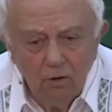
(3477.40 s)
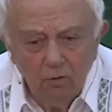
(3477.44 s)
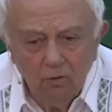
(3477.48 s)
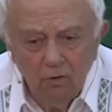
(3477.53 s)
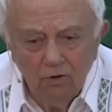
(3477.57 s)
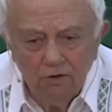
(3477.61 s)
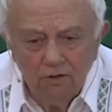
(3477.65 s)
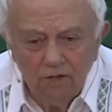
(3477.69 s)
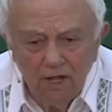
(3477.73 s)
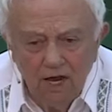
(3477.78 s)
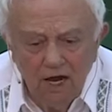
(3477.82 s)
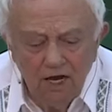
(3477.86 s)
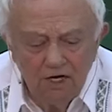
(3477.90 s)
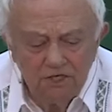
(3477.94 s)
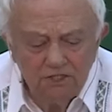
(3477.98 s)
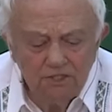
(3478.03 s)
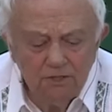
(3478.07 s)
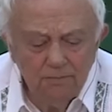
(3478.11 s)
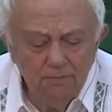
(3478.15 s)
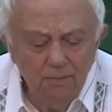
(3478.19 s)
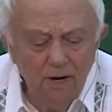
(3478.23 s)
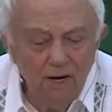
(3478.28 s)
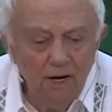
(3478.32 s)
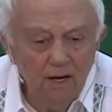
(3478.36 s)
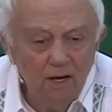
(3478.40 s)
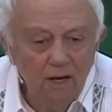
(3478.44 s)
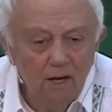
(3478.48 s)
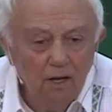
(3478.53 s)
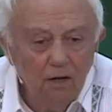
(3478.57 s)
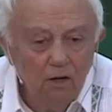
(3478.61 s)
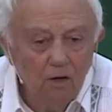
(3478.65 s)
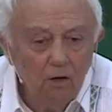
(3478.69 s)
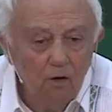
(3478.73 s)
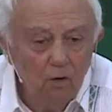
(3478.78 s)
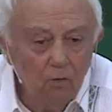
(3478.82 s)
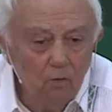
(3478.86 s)
with asthma,
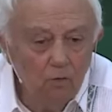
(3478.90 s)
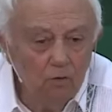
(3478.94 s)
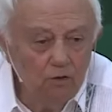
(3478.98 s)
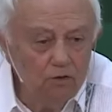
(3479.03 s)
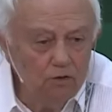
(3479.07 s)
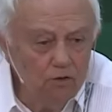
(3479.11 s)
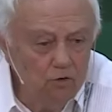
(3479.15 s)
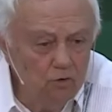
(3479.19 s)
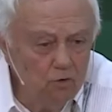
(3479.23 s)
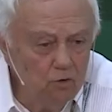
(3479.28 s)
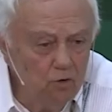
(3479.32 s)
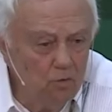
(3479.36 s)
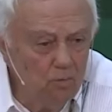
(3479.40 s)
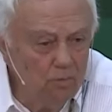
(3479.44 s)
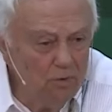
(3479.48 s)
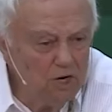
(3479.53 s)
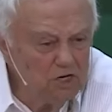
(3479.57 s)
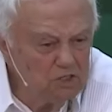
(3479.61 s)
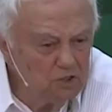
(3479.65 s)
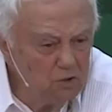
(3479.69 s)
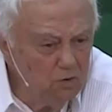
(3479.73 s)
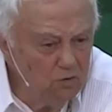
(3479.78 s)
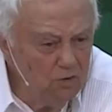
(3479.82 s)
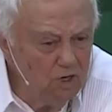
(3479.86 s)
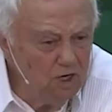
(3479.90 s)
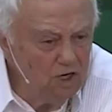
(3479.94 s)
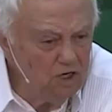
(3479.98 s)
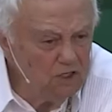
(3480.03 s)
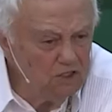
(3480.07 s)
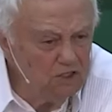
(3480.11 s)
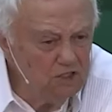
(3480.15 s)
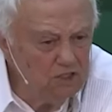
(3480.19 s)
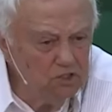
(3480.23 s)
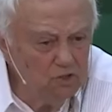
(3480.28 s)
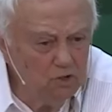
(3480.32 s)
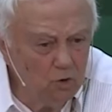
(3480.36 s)
with
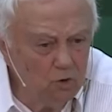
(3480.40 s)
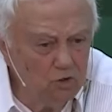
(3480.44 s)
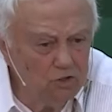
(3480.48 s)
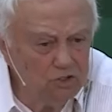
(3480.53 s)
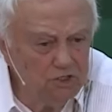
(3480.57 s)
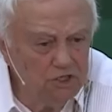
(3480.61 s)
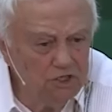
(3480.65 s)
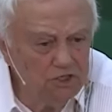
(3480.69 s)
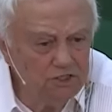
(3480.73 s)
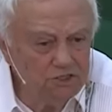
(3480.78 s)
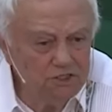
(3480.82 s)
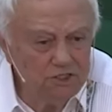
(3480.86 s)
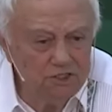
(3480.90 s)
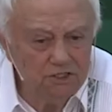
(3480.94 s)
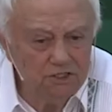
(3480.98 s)
neuromuscular disorders,